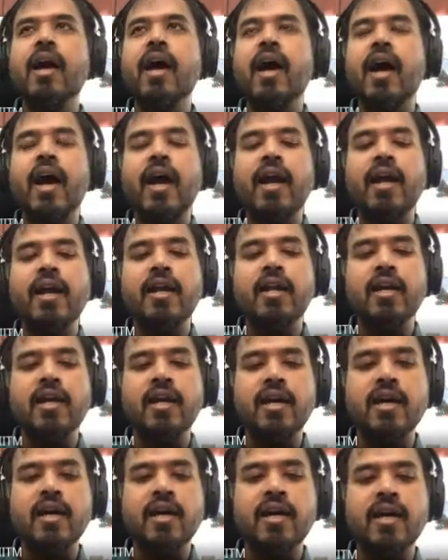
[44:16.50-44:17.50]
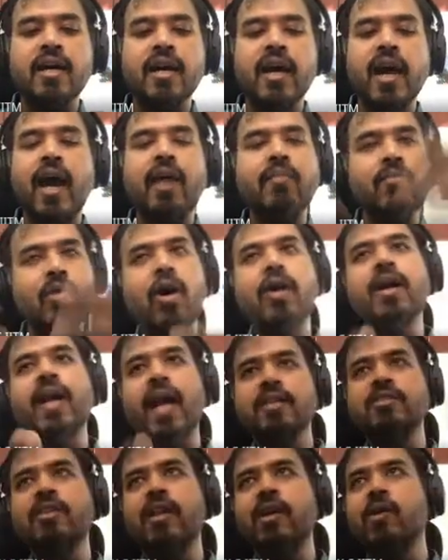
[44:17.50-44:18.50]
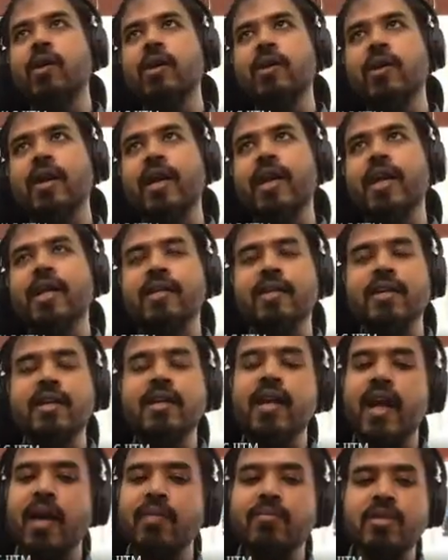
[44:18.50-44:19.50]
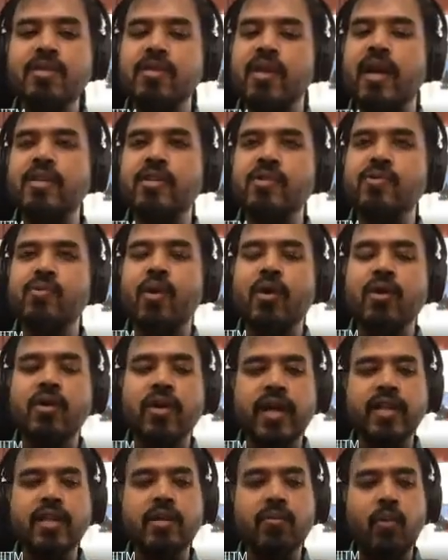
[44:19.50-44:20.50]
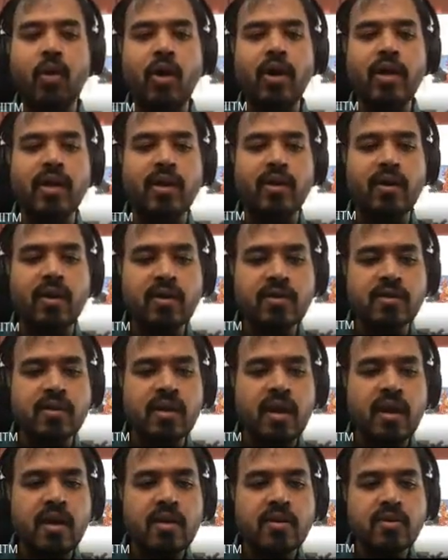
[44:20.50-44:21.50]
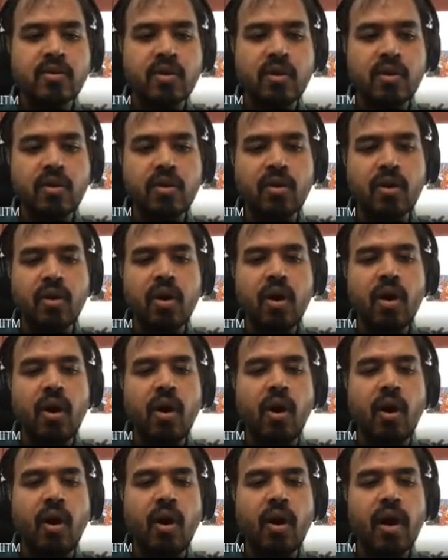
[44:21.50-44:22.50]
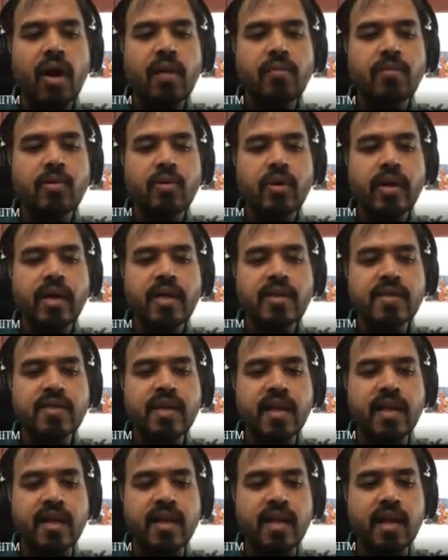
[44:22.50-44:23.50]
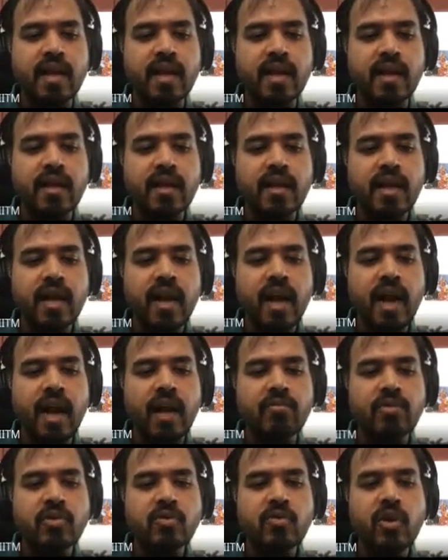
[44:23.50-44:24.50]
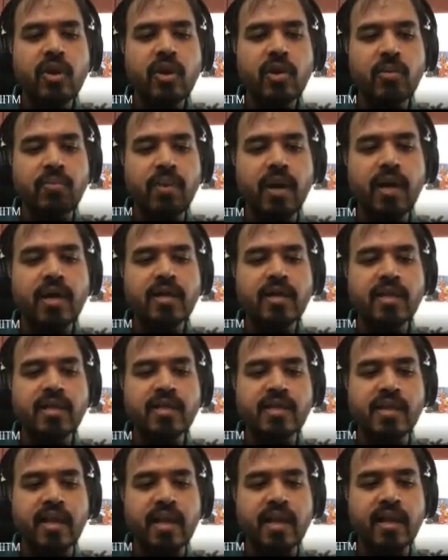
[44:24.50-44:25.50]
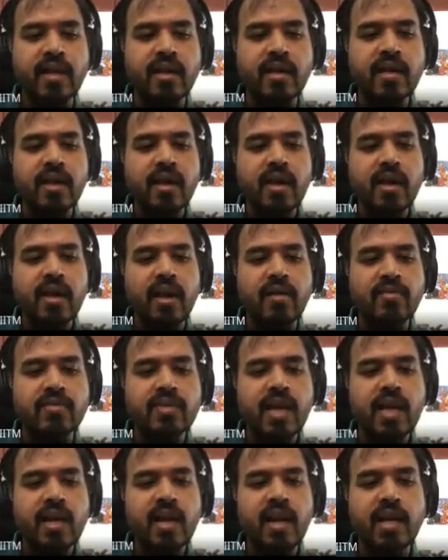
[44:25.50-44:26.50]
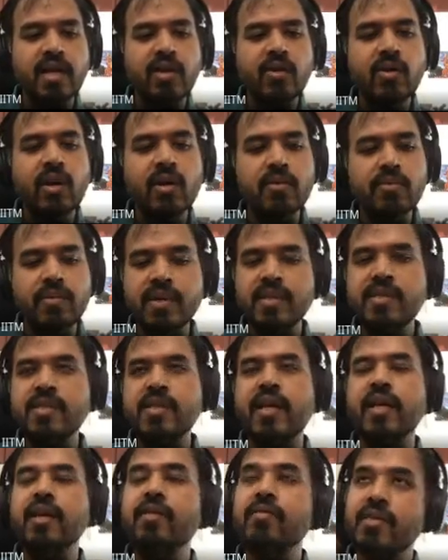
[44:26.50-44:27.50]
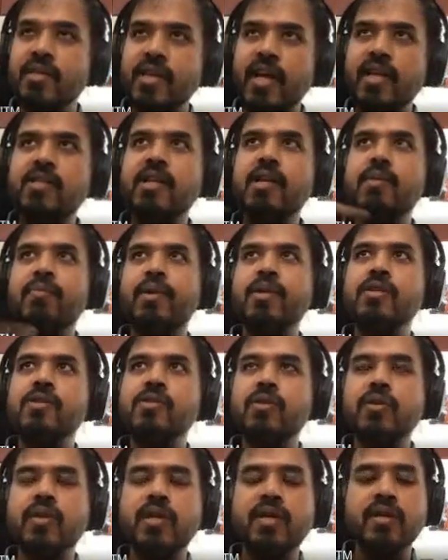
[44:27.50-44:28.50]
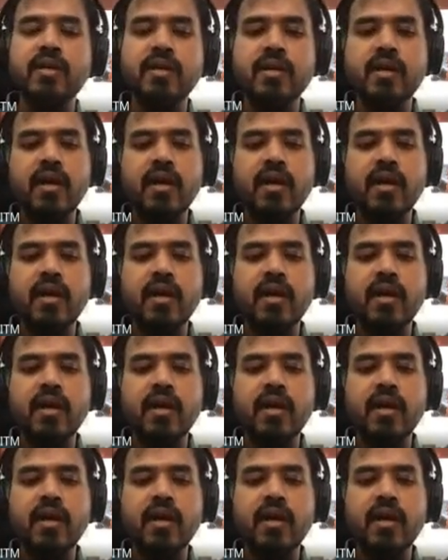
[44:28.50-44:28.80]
And I'm not actually going to read it here. I just want to get the point across. So all I'm doing is that I'm just going to print the string fstar.io.print string, which actually prints to the